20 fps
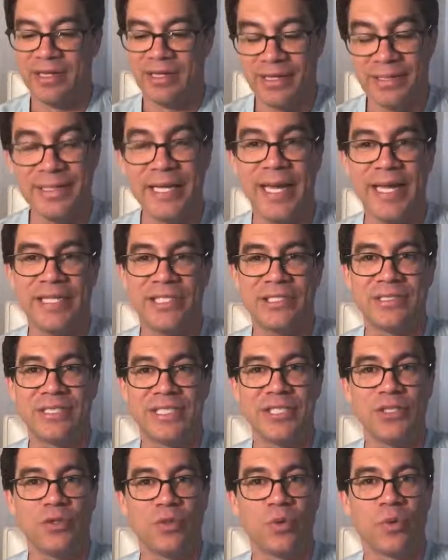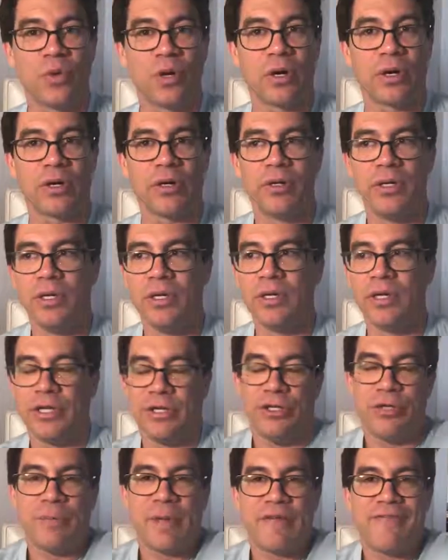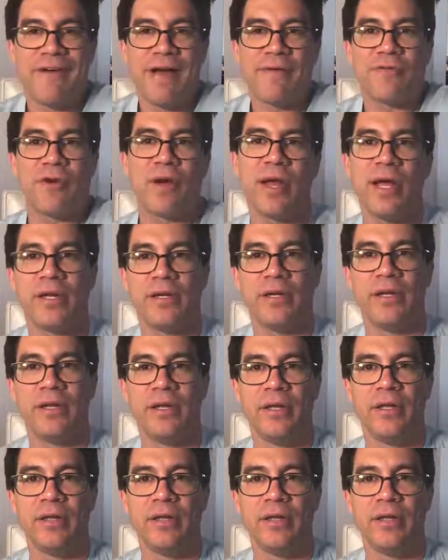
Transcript: Let the agency do the work. You can make $5,000.